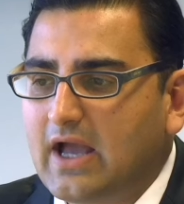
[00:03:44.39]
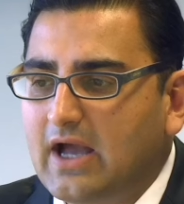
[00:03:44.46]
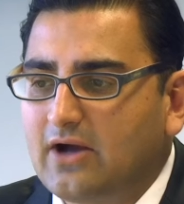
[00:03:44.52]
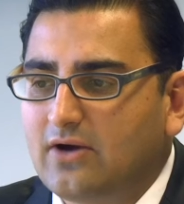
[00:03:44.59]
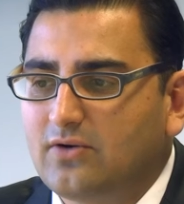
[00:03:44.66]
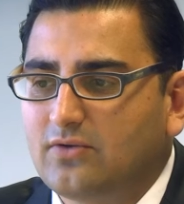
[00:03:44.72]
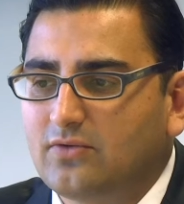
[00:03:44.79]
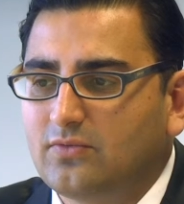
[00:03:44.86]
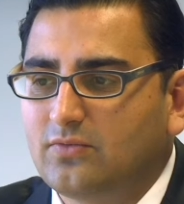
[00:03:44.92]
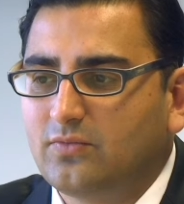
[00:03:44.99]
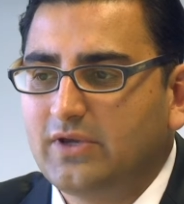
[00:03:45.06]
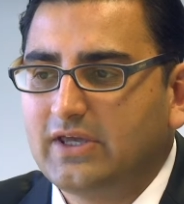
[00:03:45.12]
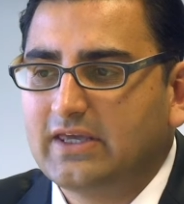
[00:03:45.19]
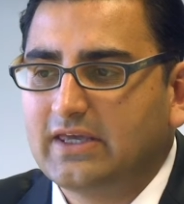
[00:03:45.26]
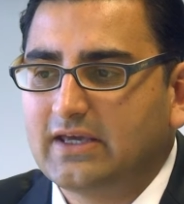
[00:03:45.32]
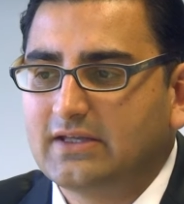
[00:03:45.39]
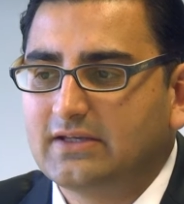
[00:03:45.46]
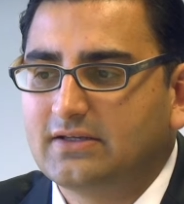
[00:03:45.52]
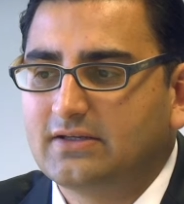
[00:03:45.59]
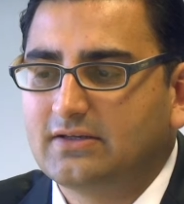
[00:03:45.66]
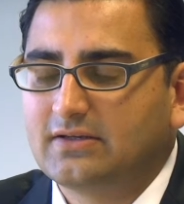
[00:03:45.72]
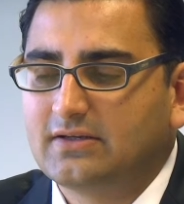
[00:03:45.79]
how we
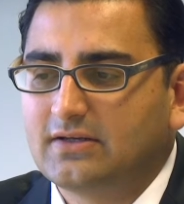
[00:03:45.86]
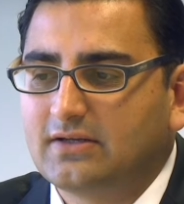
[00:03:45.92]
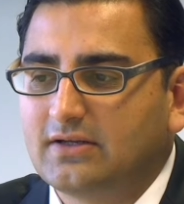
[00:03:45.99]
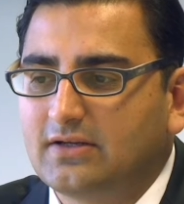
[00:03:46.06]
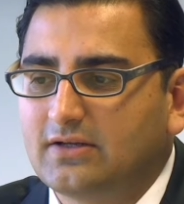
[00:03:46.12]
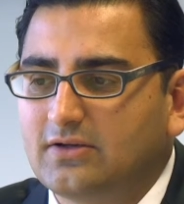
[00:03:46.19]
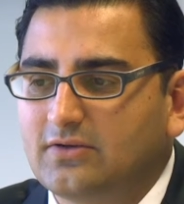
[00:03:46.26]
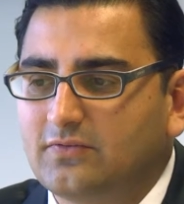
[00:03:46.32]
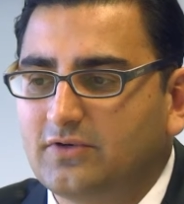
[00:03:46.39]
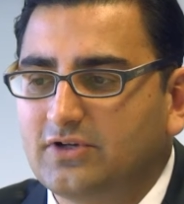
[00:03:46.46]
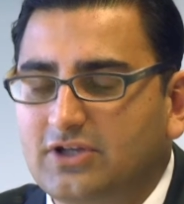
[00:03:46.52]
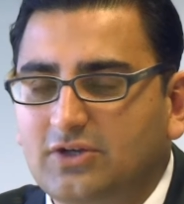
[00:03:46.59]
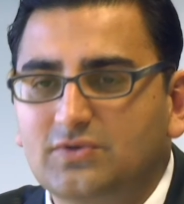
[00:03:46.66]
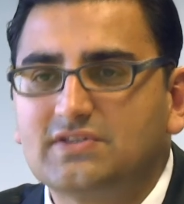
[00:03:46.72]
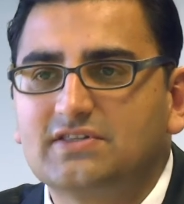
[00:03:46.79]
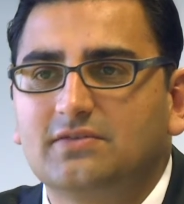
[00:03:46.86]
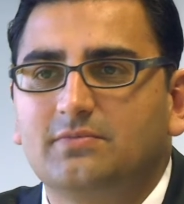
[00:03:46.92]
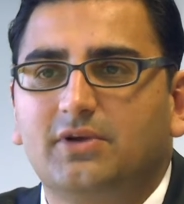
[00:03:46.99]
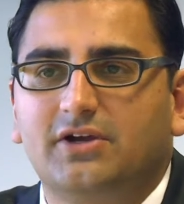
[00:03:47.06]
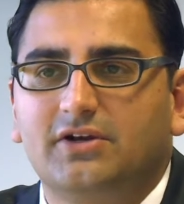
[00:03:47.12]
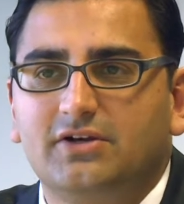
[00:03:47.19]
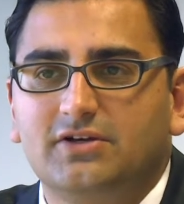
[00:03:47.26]
can reduce the
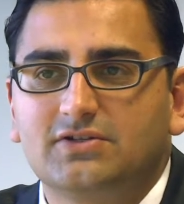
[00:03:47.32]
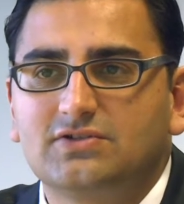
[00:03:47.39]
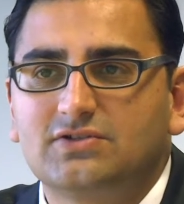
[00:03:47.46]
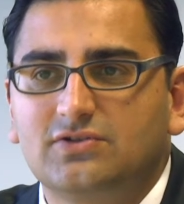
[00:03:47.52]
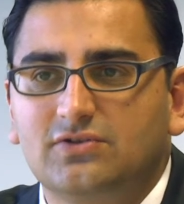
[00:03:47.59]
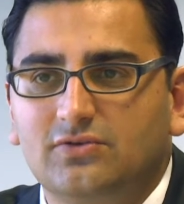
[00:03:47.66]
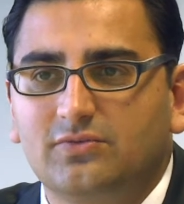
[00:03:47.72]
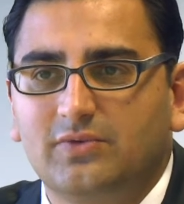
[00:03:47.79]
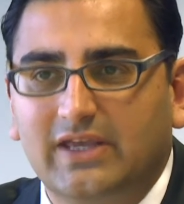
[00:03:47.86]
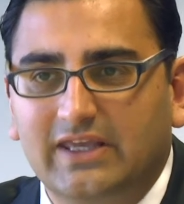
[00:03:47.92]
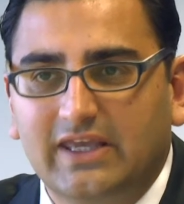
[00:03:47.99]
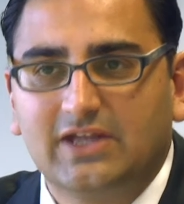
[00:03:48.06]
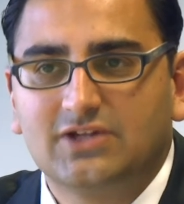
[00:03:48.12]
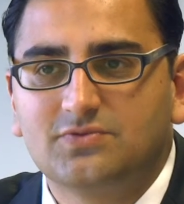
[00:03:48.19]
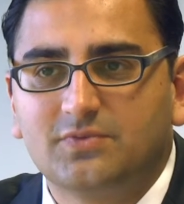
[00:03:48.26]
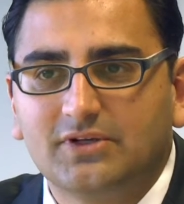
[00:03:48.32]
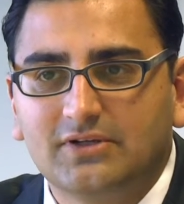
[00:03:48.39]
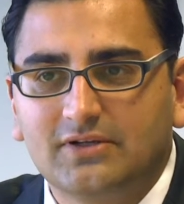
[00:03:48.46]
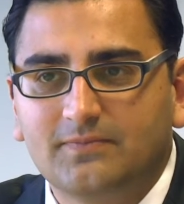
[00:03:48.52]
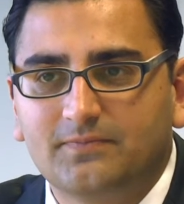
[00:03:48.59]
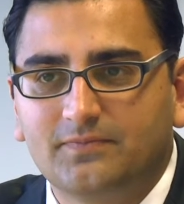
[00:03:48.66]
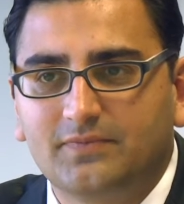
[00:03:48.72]
barriers to
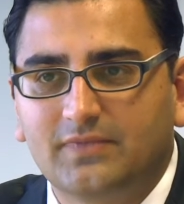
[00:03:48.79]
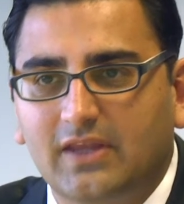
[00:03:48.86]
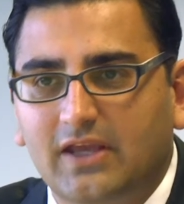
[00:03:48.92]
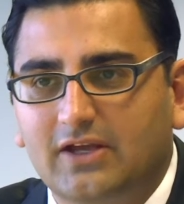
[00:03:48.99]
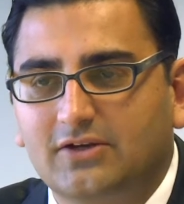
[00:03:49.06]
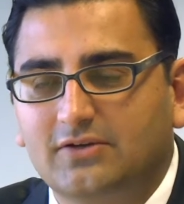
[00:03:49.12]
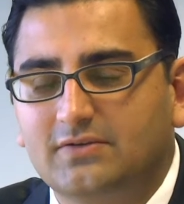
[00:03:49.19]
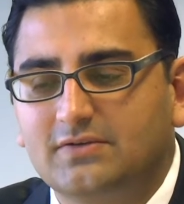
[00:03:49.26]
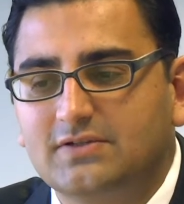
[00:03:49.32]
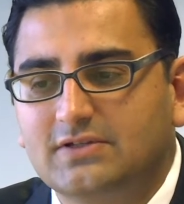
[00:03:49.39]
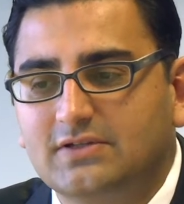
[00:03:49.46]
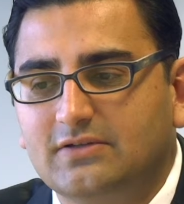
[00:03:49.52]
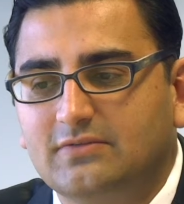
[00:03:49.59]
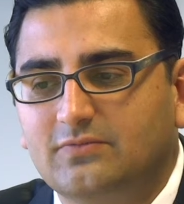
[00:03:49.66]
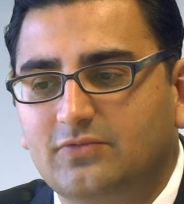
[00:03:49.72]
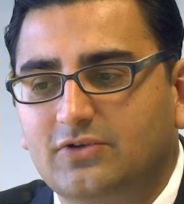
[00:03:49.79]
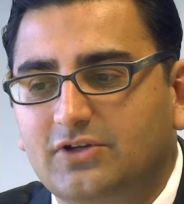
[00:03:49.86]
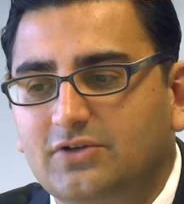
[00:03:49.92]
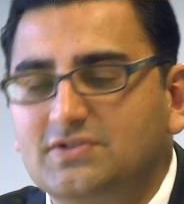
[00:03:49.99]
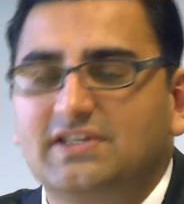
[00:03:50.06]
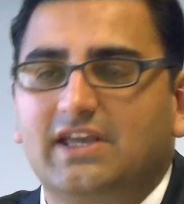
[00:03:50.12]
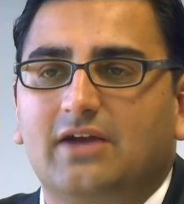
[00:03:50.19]
engagement and
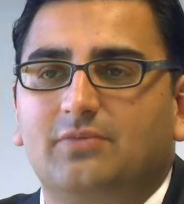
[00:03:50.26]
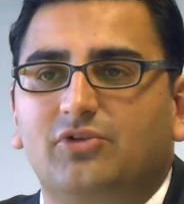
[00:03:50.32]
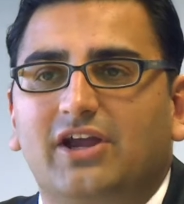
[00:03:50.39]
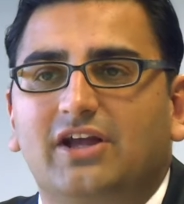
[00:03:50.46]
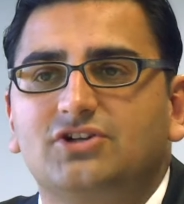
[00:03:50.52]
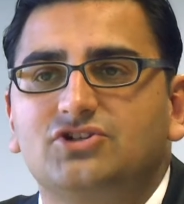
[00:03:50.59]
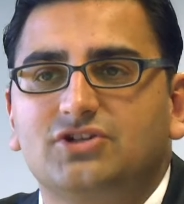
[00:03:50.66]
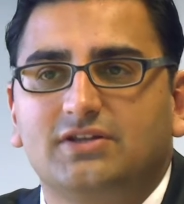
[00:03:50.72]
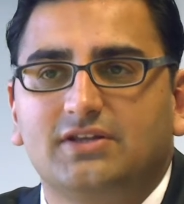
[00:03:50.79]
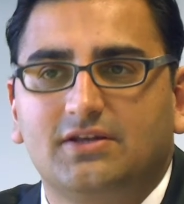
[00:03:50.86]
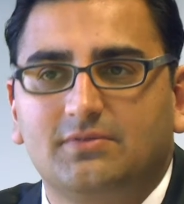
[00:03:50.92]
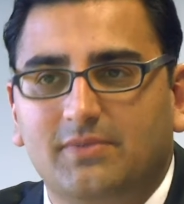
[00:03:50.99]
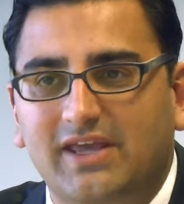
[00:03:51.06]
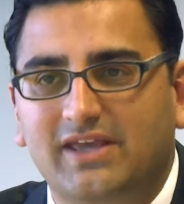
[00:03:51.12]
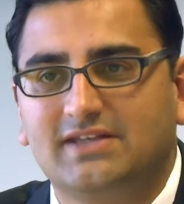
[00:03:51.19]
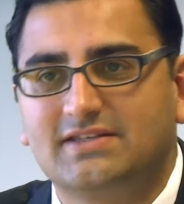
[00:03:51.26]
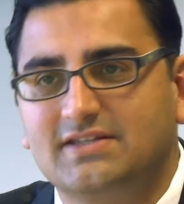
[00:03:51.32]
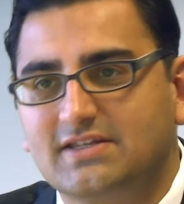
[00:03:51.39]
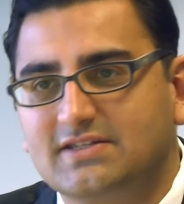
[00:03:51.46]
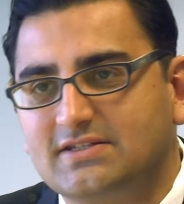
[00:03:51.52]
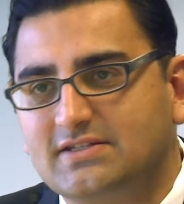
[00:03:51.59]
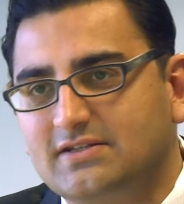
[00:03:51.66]
reduce the apprehension that may
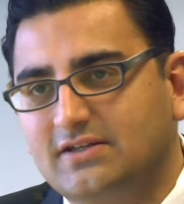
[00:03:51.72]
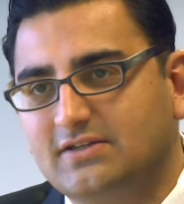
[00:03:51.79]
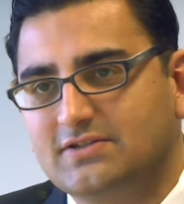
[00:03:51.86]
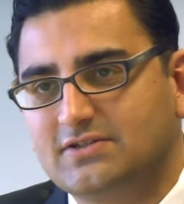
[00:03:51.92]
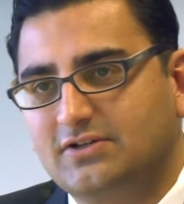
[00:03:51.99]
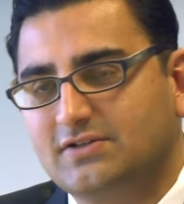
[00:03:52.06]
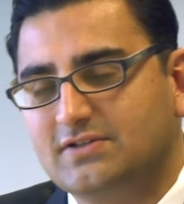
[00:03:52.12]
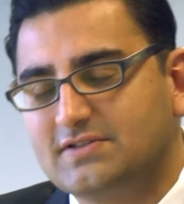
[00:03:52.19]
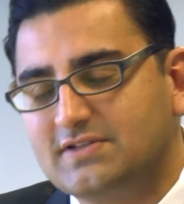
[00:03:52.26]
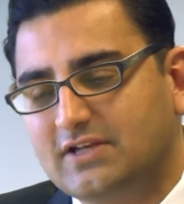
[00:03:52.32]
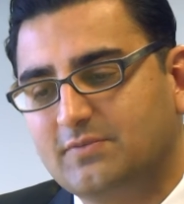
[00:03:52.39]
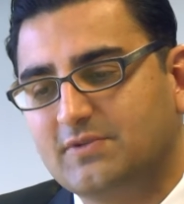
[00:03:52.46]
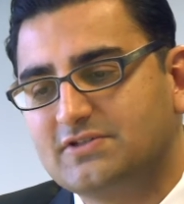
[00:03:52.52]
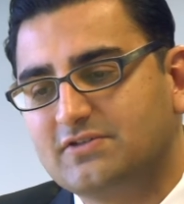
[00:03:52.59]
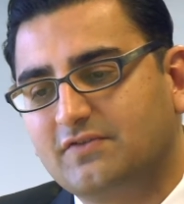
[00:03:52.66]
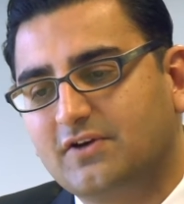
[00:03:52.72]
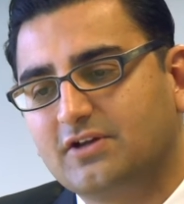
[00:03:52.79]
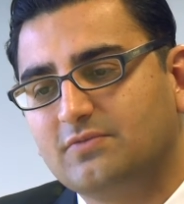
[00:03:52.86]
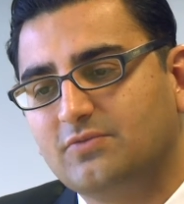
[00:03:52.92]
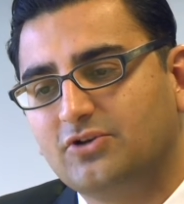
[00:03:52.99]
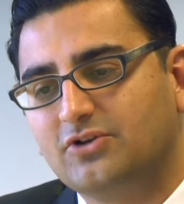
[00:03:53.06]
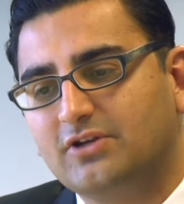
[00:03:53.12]
exist in certain segments of our
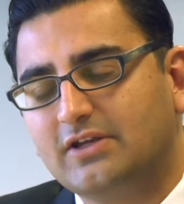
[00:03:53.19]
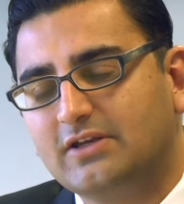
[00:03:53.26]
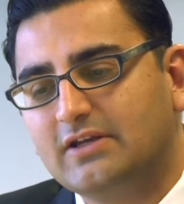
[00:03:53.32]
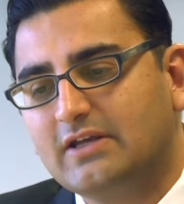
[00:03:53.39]
community